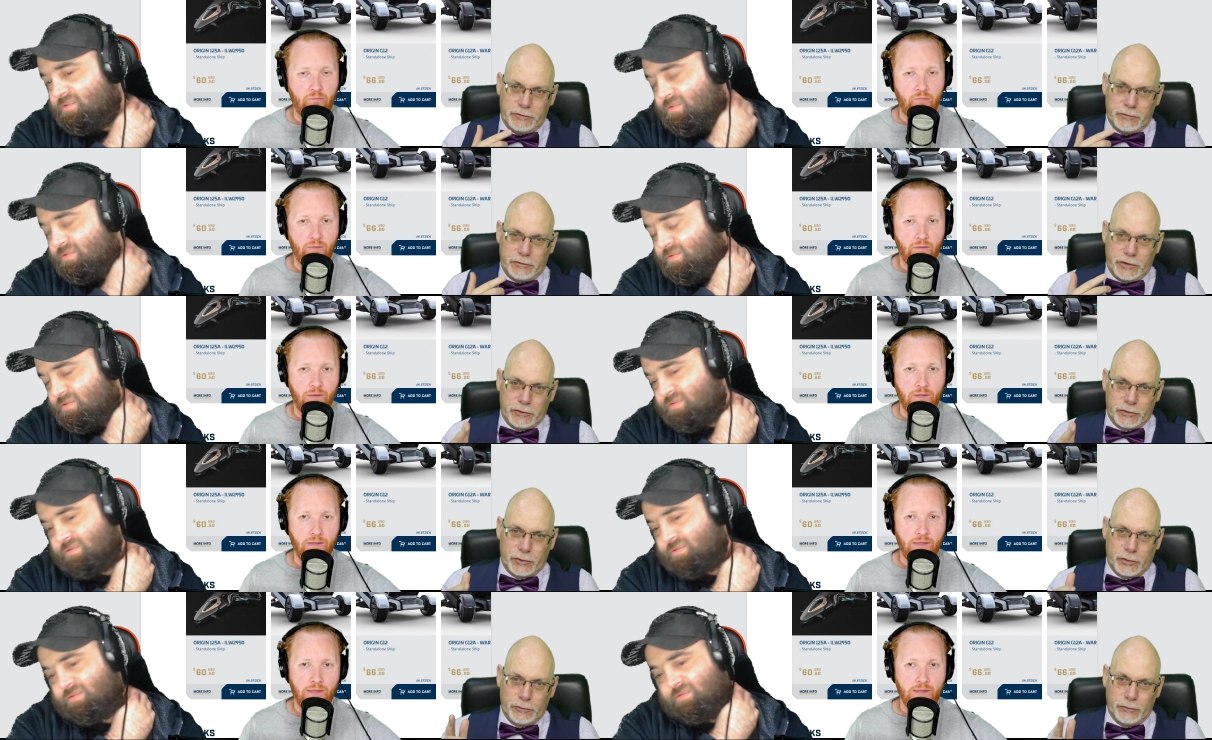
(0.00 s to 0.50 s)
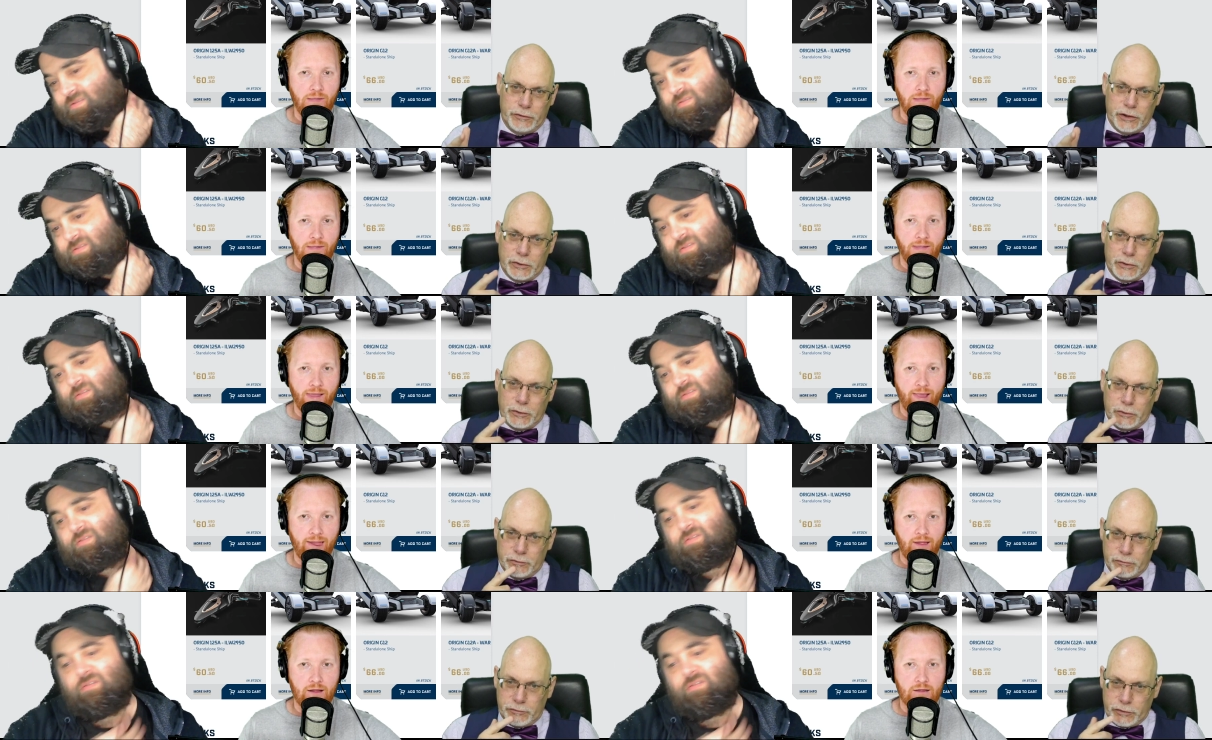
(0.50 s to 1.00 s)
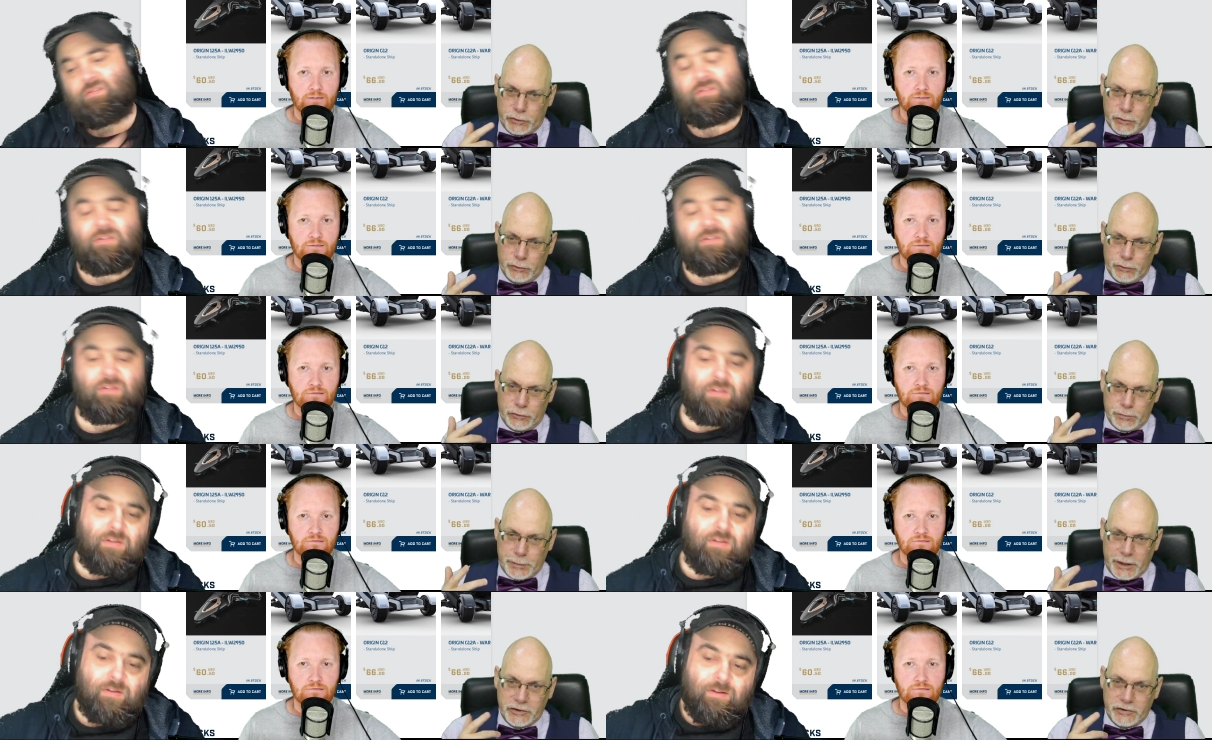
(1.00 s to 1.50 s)
Speaker 1: two vehicle the two
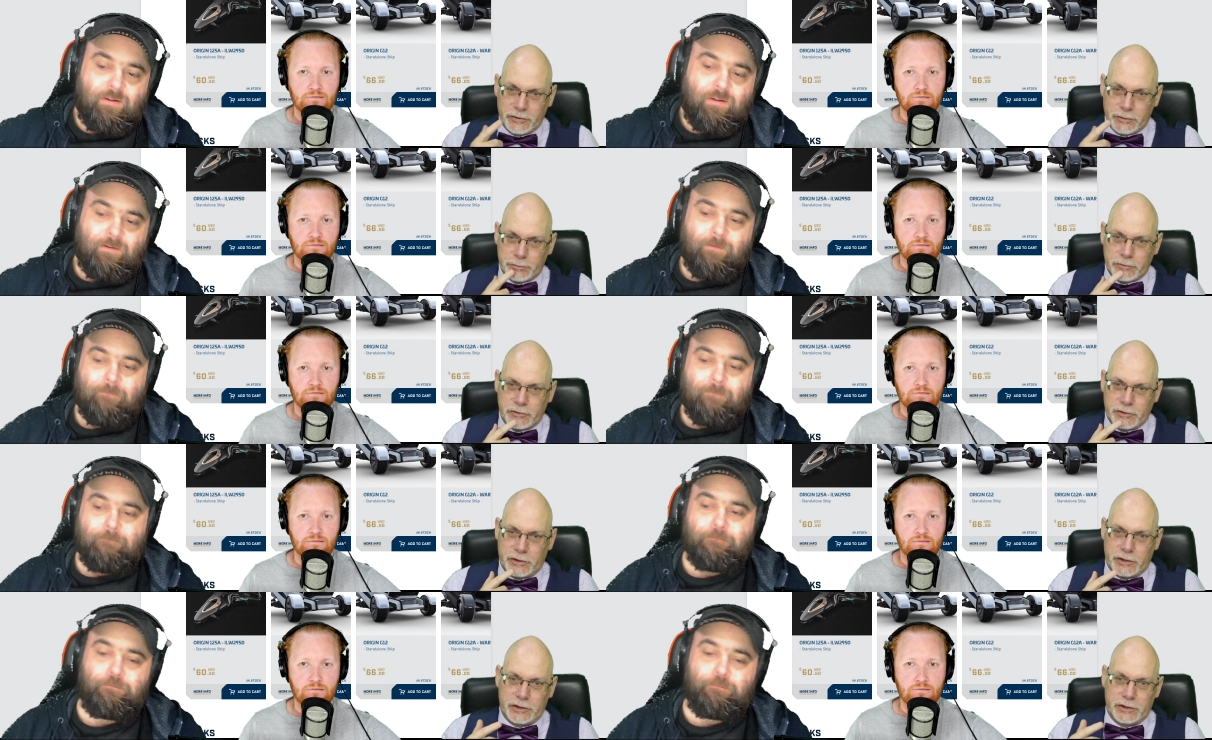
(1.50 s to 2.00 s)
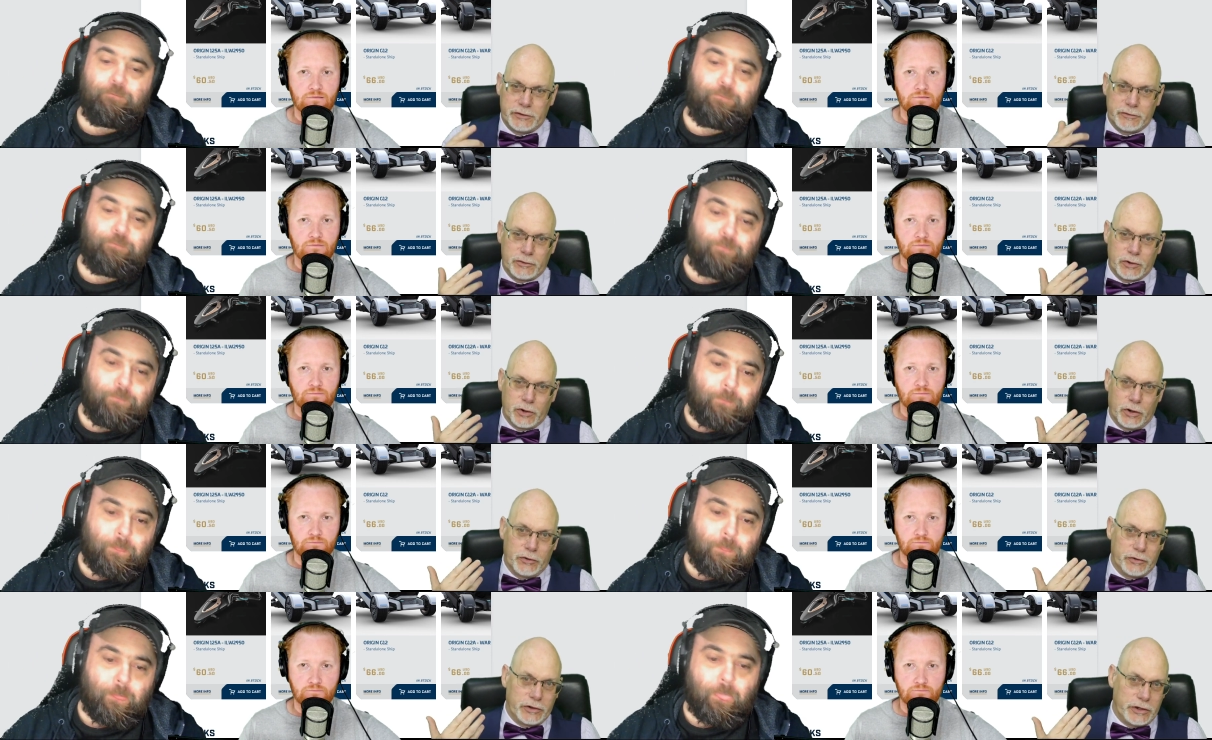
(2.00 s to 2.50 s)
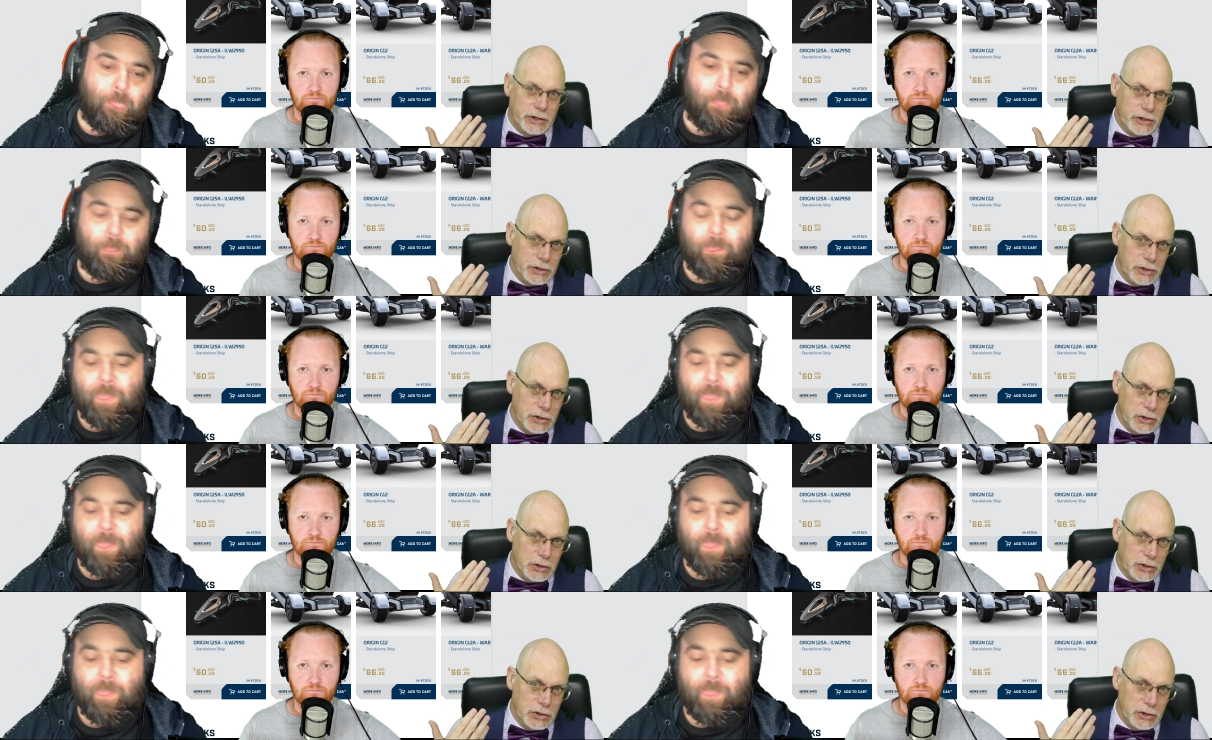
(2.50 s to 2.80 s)
spaceships there, you've got the